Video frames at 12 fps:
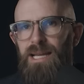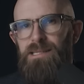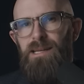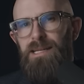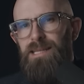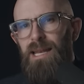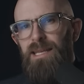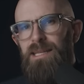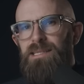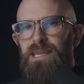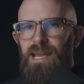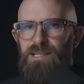And in a telling
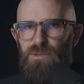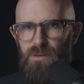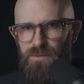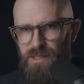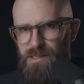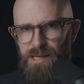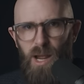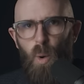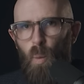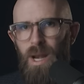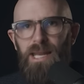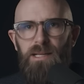indicator of just how
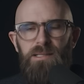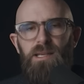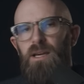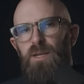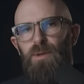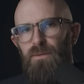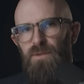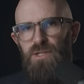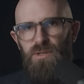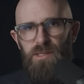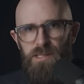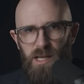willing Turkmen
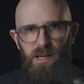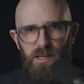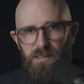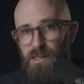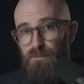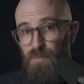officials are to